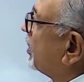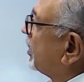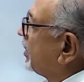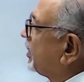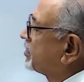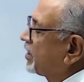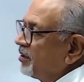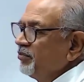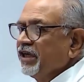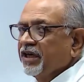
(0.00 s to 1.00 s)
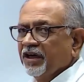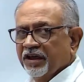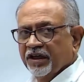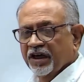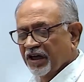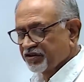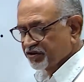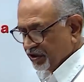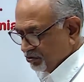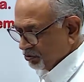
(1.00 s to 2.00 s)
It can be categorized
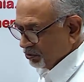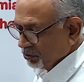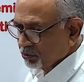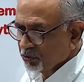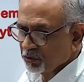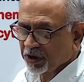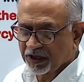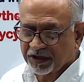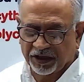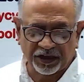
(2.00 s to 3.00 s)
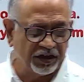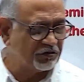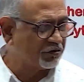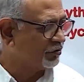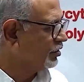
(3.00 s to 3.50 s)
into two categories.